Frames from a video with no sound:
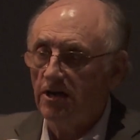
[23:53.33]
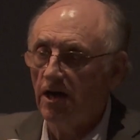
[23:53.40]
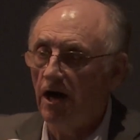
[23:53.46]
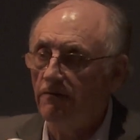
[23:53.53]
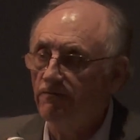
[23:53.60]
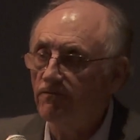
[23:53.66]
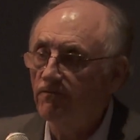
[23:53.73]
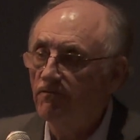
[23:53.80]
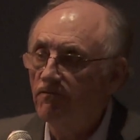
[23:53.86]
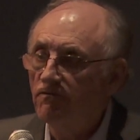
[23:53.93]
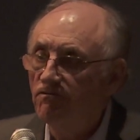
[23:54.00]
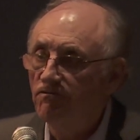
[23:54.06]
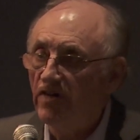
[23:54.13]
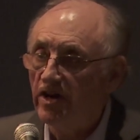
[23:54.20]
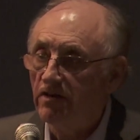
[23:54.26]
of
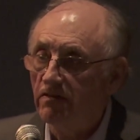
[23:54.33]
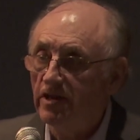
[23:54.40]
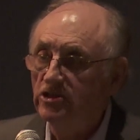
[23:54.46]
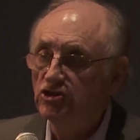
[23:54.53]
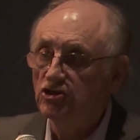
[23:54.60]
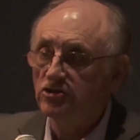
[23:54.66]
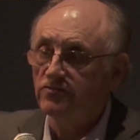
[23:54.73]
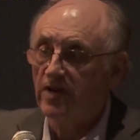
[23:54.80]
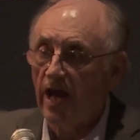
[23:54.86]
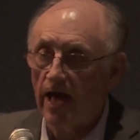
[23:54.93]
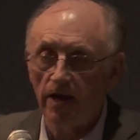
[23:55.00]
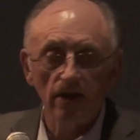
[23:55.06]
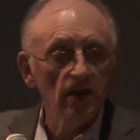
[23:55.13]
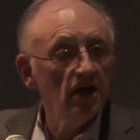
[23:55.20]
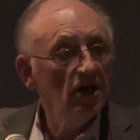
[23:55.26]
Federation of
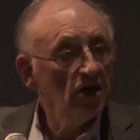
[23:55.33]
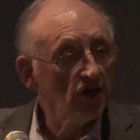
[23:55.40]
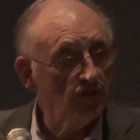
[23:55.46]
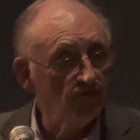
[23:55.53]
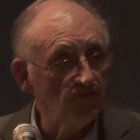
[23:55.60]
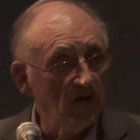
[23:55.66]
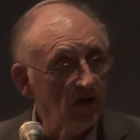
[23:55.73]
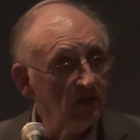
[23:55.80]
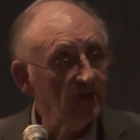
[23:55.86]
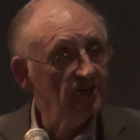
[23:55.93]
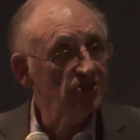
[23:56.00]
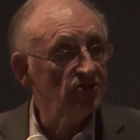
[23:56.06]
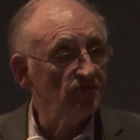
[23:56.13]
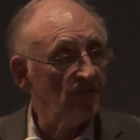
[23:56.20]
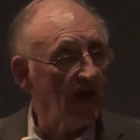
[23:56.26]
Canada,
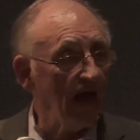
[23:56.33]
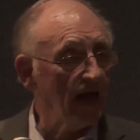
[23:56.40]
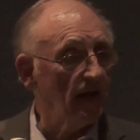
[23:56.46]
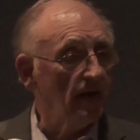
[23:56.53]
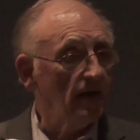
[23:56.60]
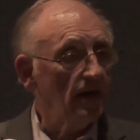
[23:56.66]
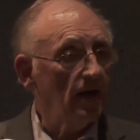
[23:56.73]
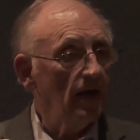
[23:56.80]
Confederation of Canada,